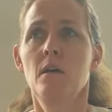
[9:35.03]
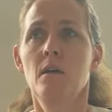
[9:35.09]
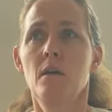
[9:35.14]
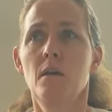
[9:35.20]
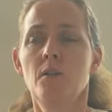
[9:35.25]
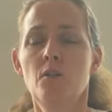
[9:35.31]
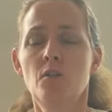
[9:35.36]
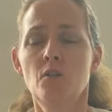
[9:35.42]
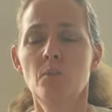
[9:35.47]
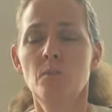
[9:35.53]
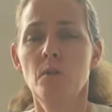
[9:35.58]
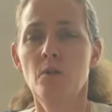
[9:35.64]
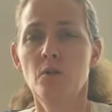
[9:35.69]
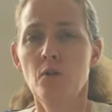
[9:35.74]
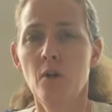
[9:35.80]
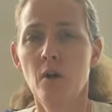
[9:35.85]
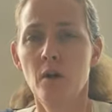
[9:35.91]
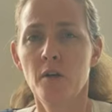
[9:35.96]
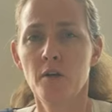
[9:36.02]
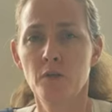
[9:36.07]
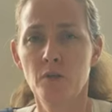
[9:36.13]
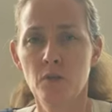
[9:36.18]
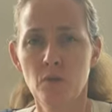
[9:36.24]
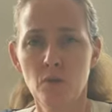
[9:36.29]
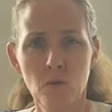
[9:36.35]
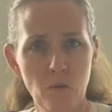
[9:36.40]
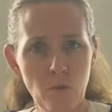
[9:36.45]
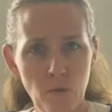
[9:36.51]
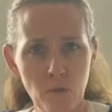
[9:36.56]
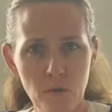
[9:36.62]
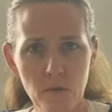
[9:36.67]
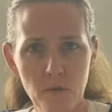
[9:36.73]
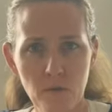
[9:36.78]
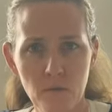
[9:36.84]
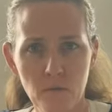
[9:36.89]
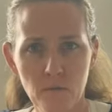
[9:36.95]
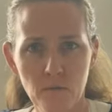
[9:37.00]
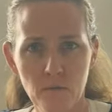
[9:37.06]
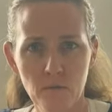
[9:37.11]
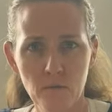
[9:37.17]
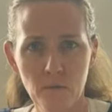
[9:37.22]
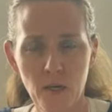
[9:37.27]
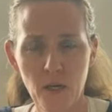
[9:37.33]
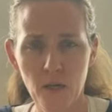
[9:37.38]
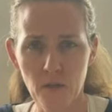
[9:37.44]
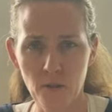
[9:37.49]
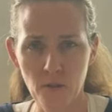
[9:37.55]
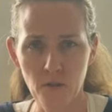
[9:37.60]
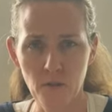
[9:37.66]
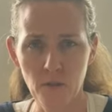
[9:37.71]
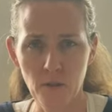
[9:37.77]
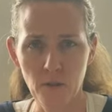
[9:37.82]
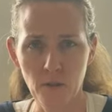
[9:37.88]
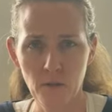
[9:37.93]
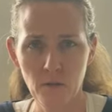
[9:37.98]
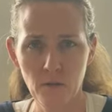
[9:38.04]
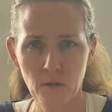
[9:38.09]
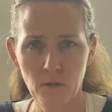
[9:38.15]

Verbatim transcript: it should be taught in schools, actually.